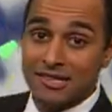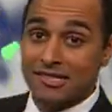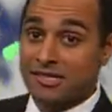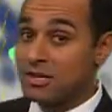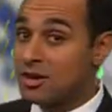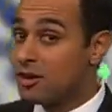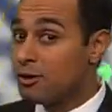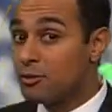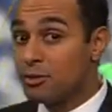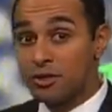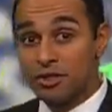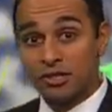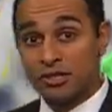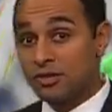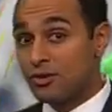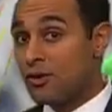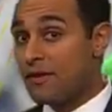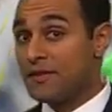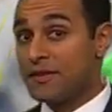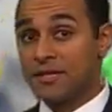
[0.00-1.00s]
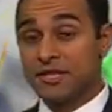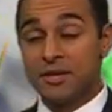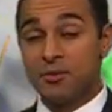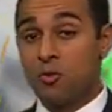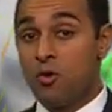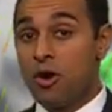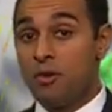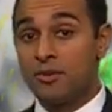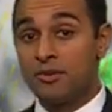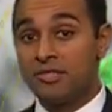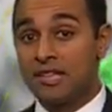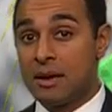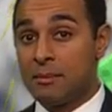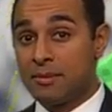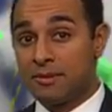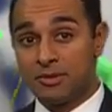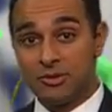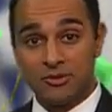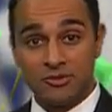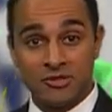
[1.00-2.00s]
So we're just going to see warmer
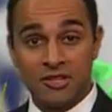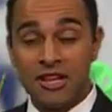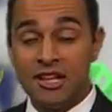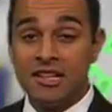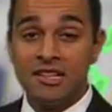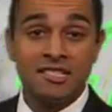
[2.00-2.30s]
temperatures.